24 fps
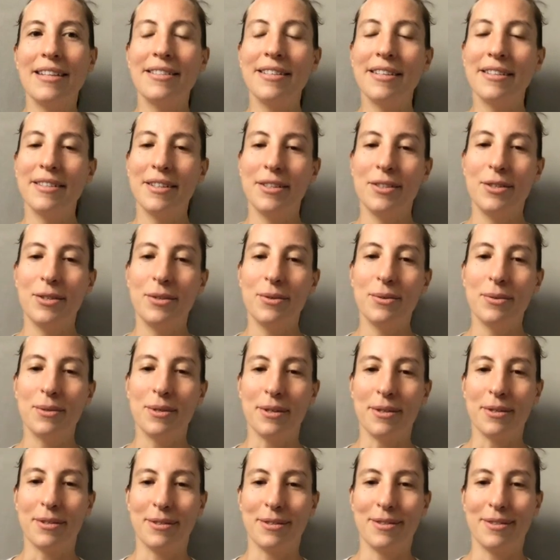internet
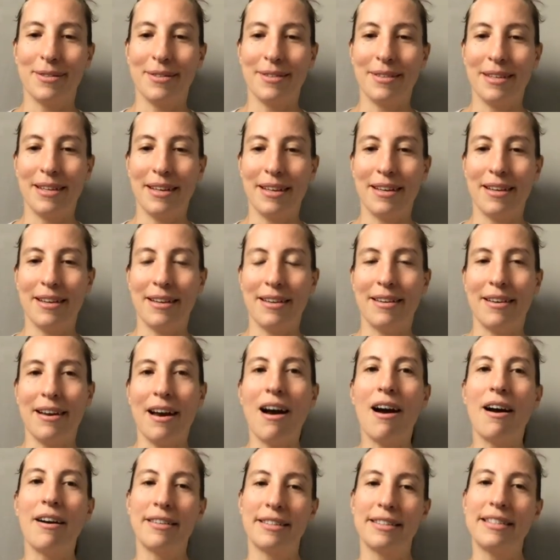users
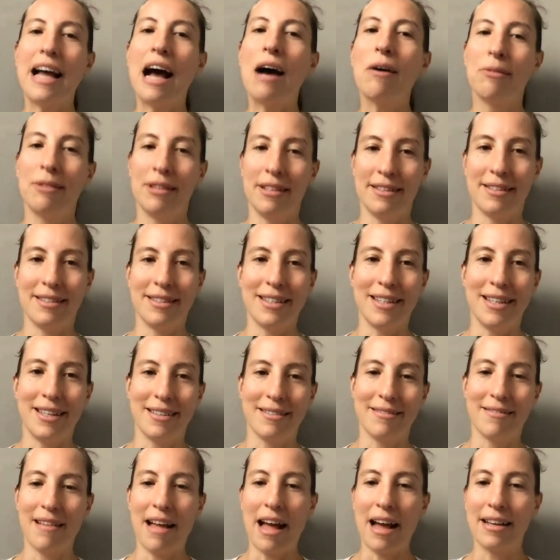are
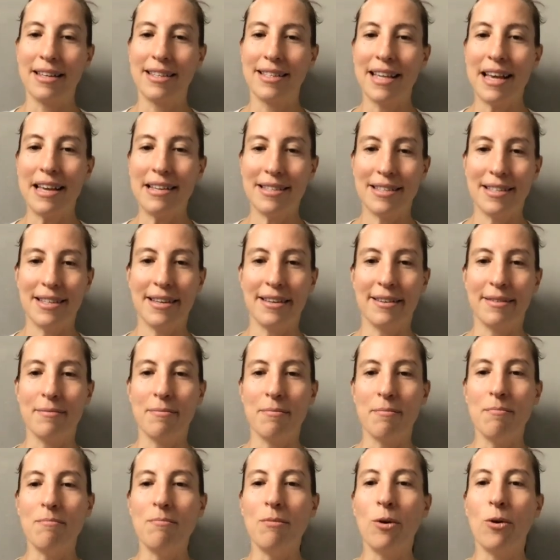doubtlessly accessing
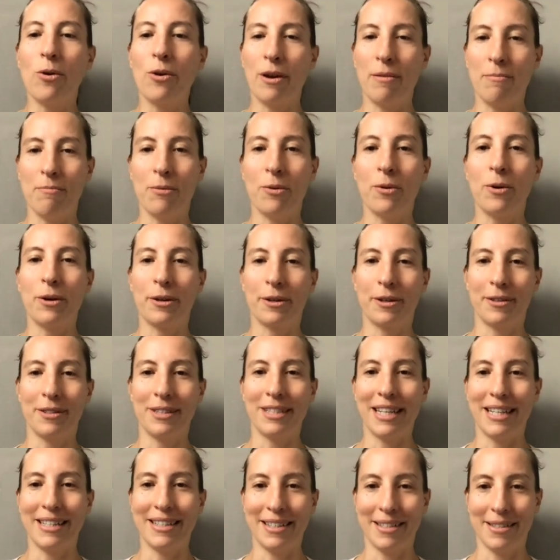more and more
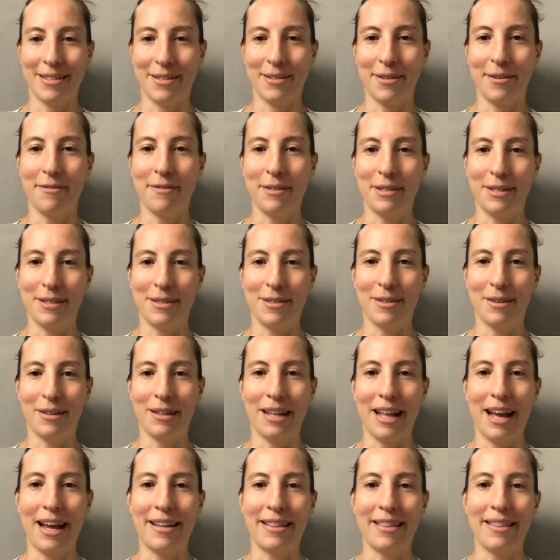content and services
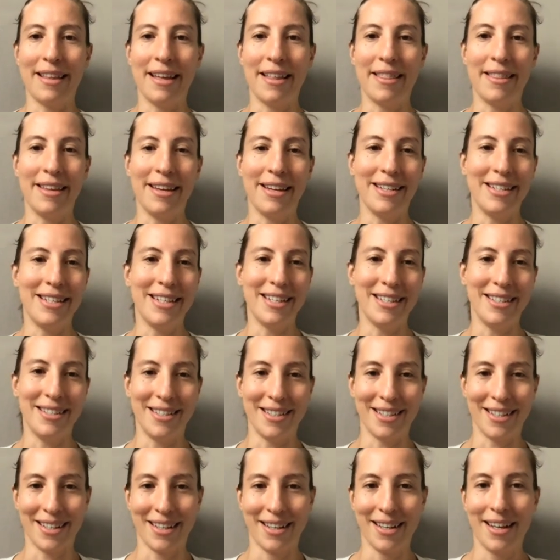online than they did
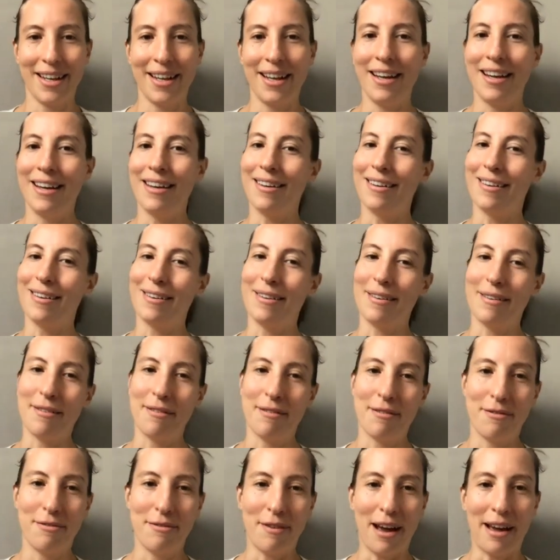
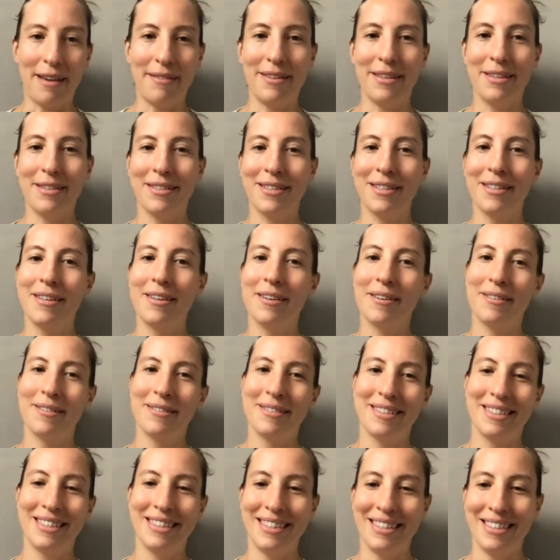5 years
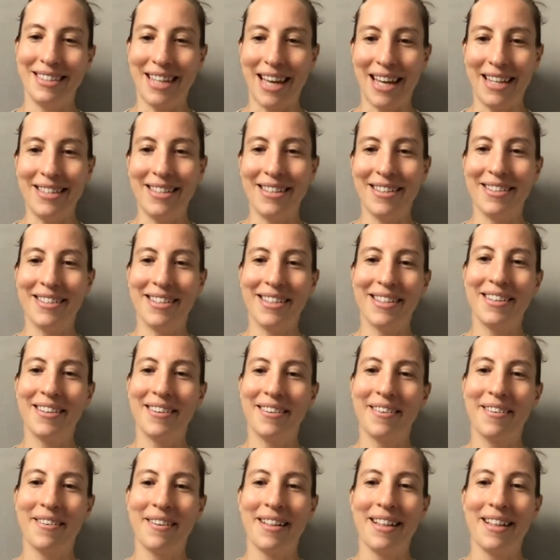ago, 10 years ago.